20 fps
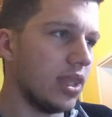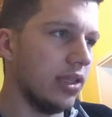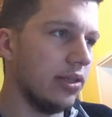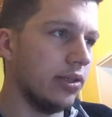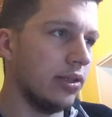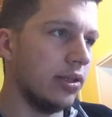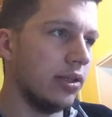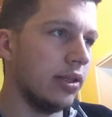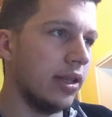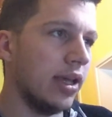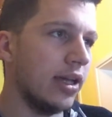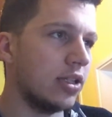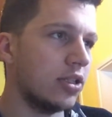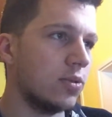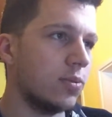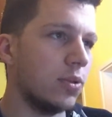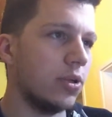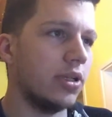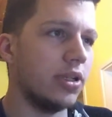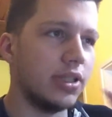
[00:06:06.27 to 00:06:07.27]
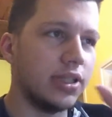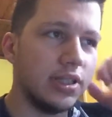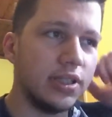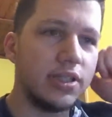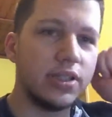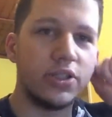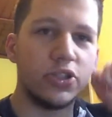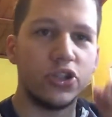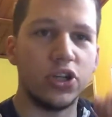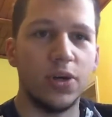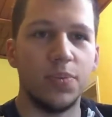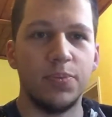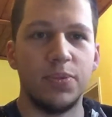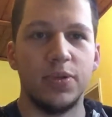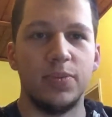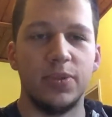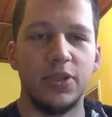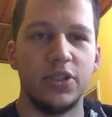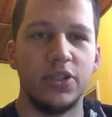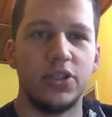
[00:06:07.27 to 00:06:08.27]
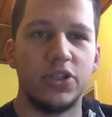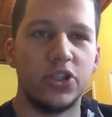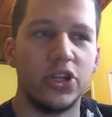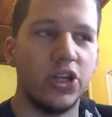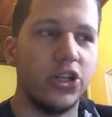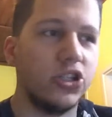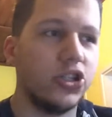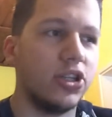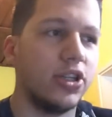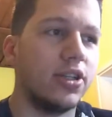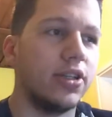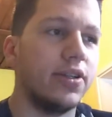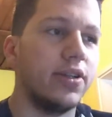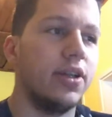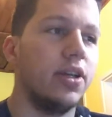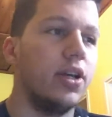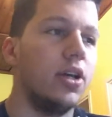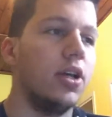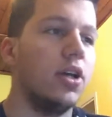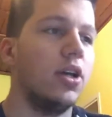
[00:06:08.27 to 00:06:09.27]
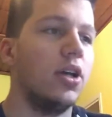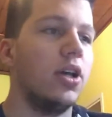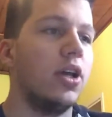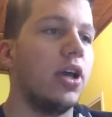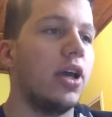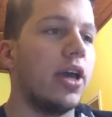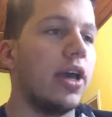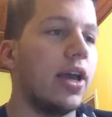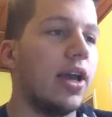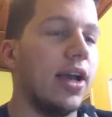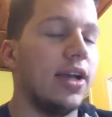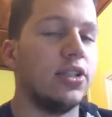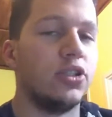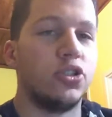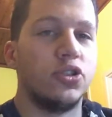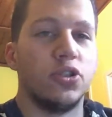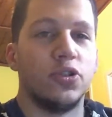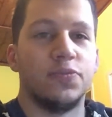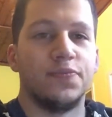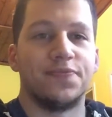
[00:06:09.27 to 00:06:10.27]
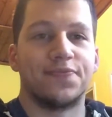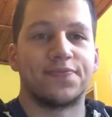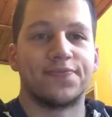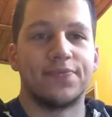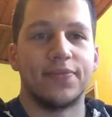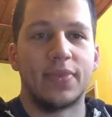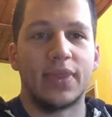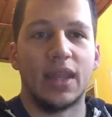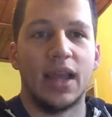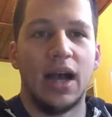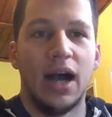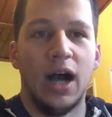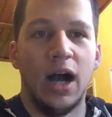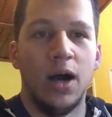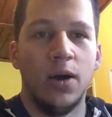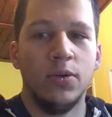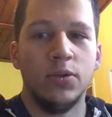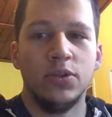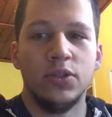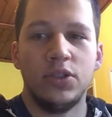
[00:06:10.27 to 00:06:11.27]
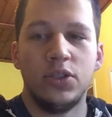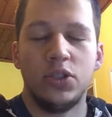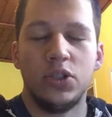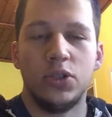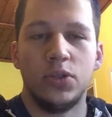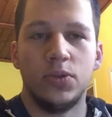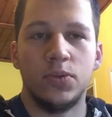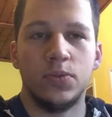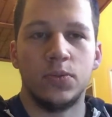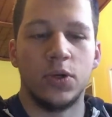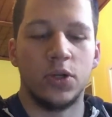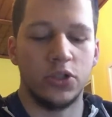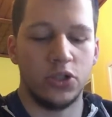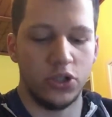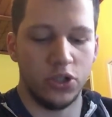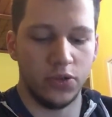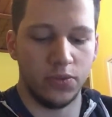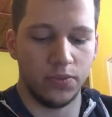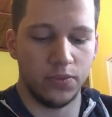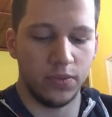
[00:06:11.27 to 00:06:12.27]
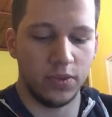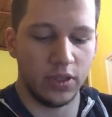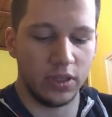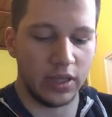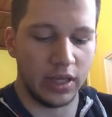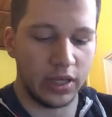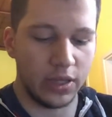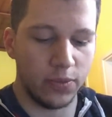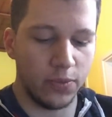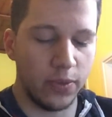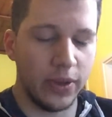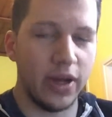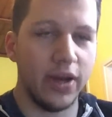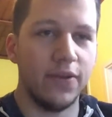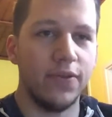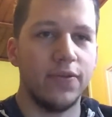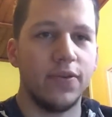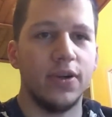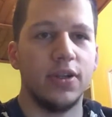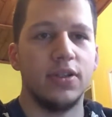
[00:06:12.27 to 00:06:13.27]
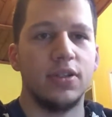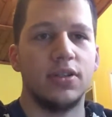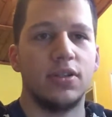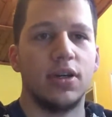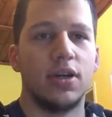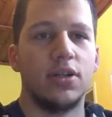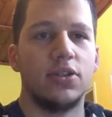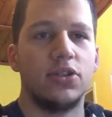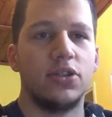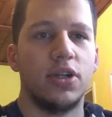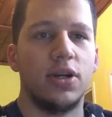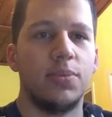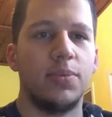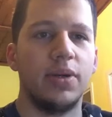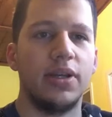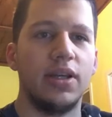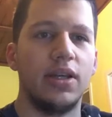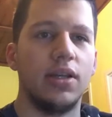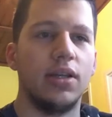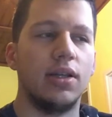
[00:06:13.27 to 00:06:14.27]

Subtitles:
So the next one is Trump administration. So I was watching, like, when I first saw Trump,